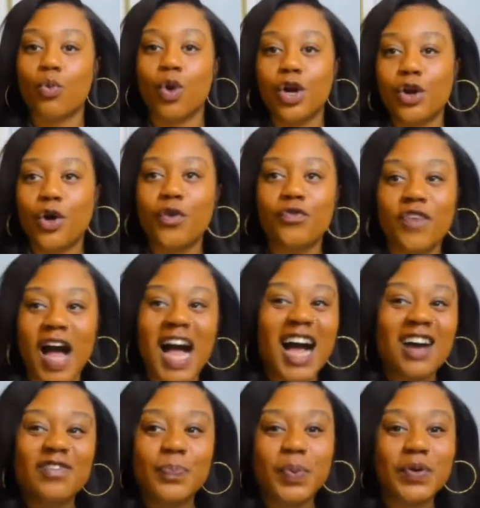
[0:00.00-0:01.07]

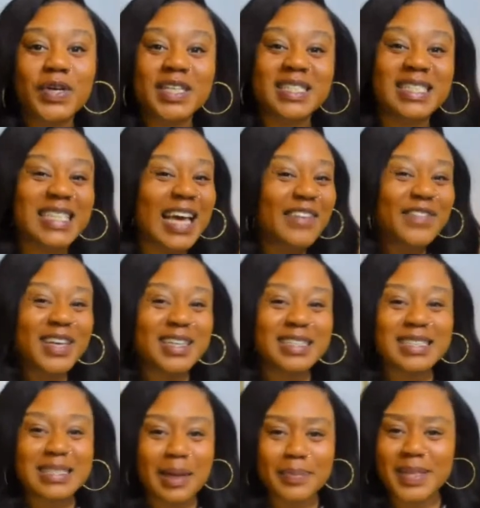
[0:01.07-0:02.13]
105.7 or
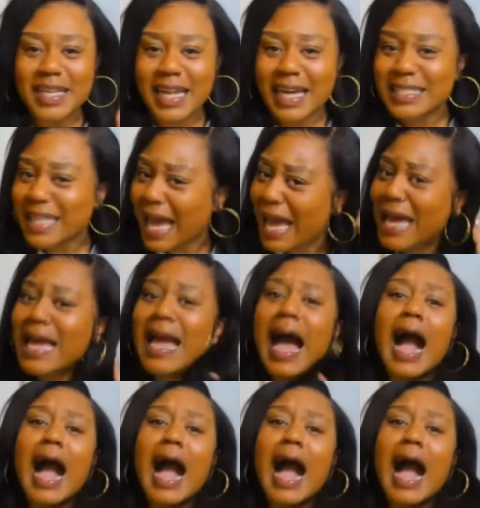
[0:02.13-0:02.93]
something like that.